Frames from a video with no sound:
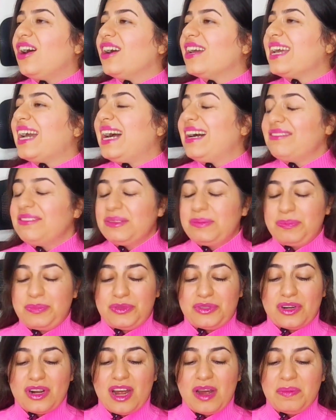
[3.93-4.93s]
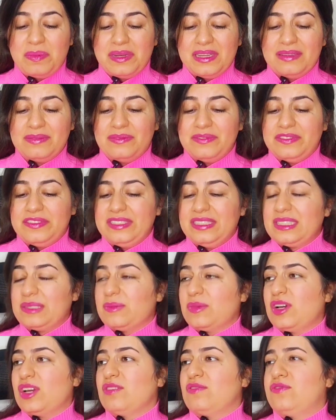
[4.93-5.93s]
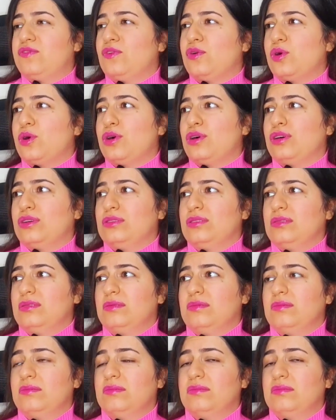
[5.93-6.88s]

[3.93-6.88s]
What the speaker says: I have a problem with my phone.